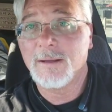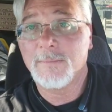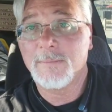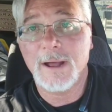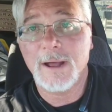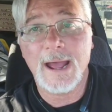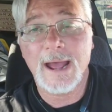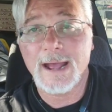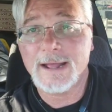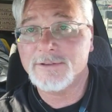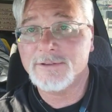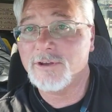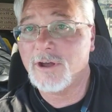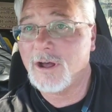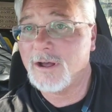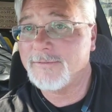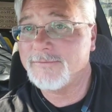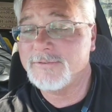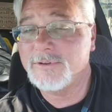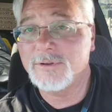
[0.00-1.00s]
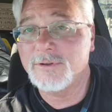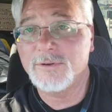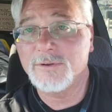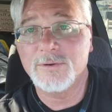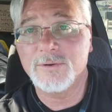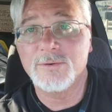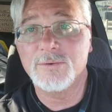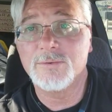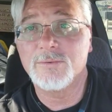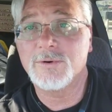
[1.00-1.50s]
Hats off
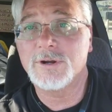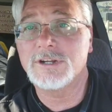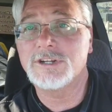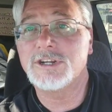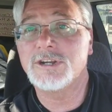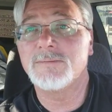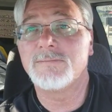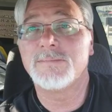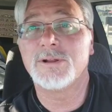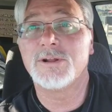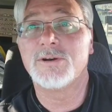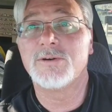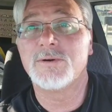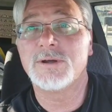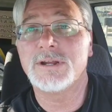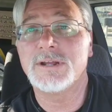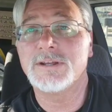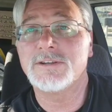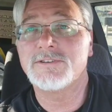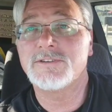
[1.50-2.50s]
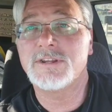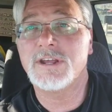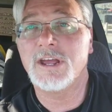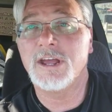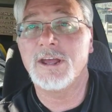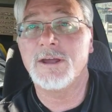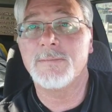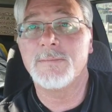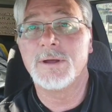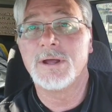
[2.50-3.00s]
to Richie Blue and his
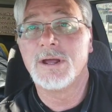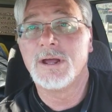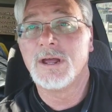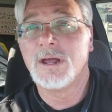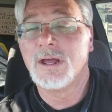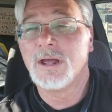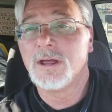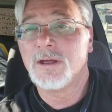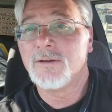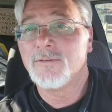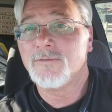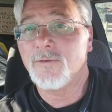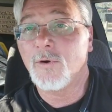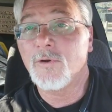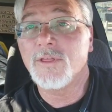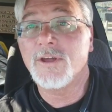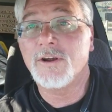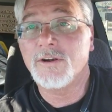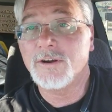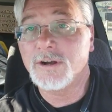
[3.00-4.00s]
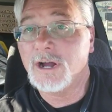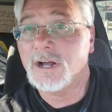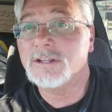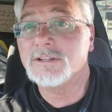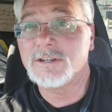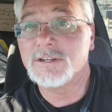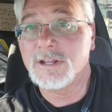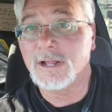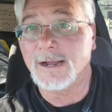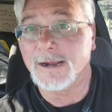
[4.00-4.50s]
team for their
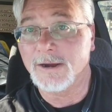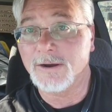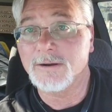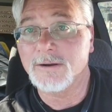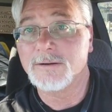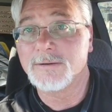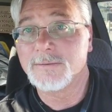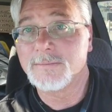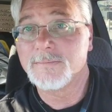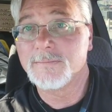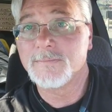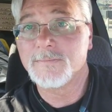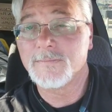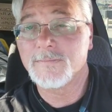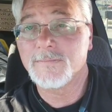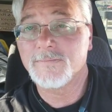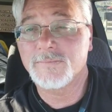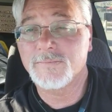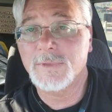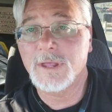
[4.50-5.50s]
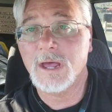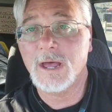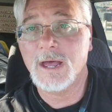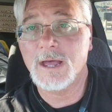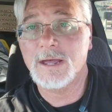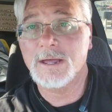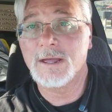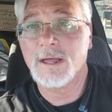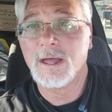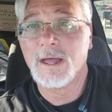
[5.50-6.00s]
gunslinger.
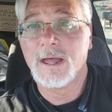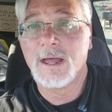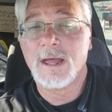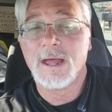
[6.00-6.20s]
Okay.